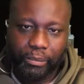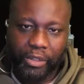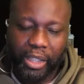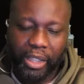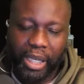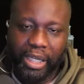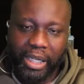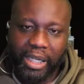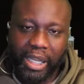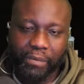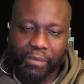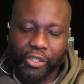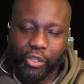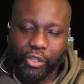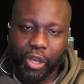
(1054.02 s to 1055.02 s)
and never
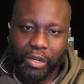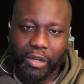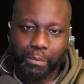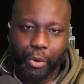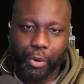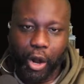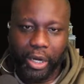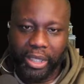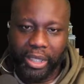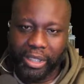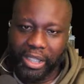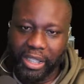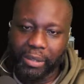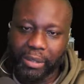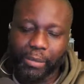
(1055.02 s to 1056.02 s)
started barking,
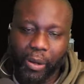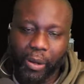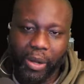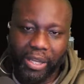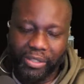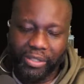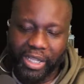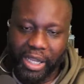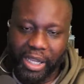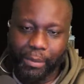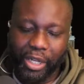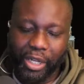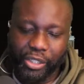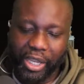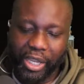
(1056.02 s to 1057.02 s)
keep my wife's name out
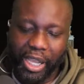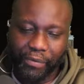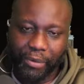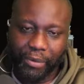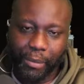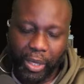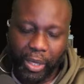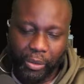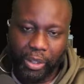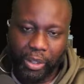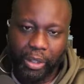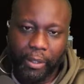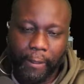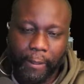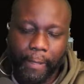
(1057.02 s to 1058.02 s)
your effing mouth,
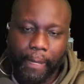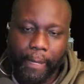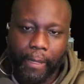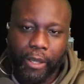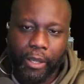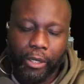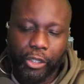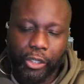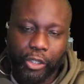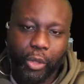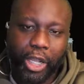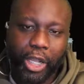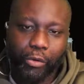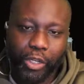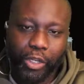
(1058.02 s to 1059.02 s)
do you know that
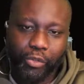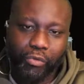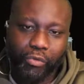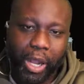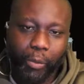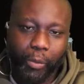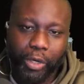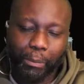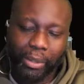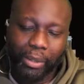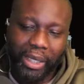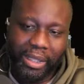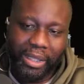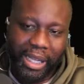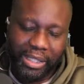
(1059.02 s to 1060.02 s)
Chris Rock would have played
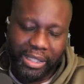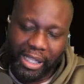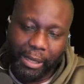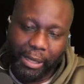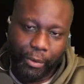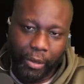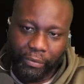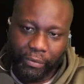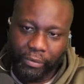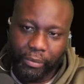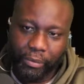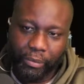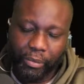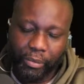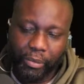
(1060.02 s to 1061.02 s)
that slap off?
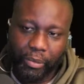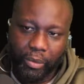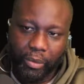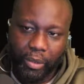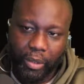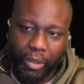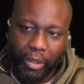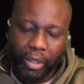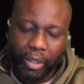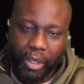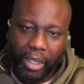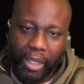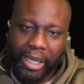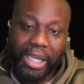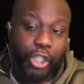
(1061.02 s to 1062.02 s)

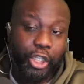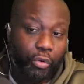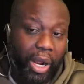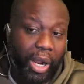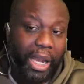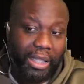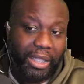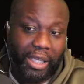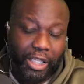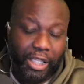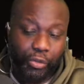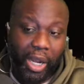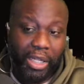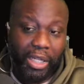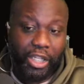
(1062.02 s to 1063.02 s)
Like, he tried to, he
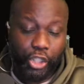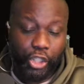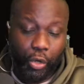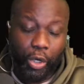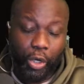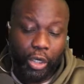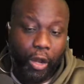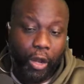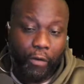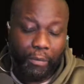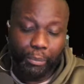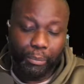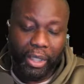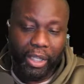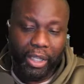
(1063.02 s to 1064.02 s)
tried to joke it off and
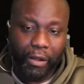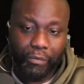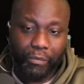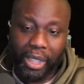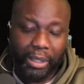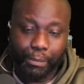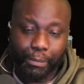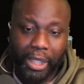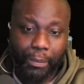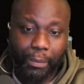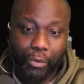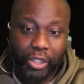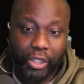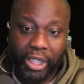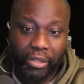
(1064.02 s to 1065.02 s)
play it off. Like, people
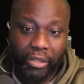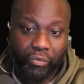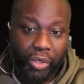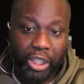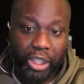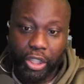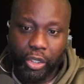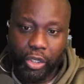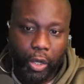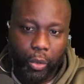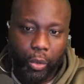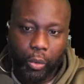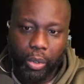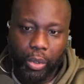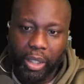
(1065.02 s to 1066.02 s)
didn't really
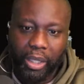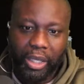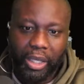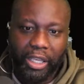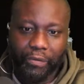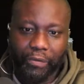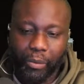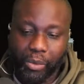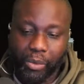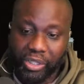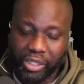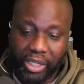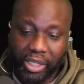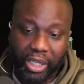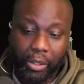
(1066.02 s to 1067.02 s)
know if it was a
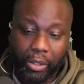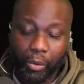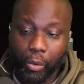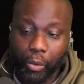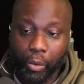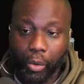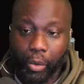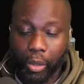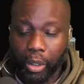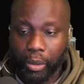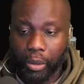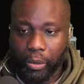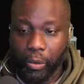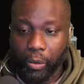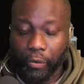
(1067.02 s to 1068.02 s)
skit or
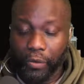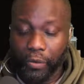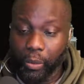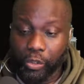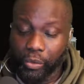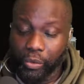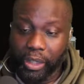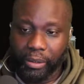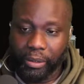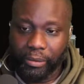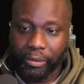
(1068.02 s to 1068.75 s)
or if it was real.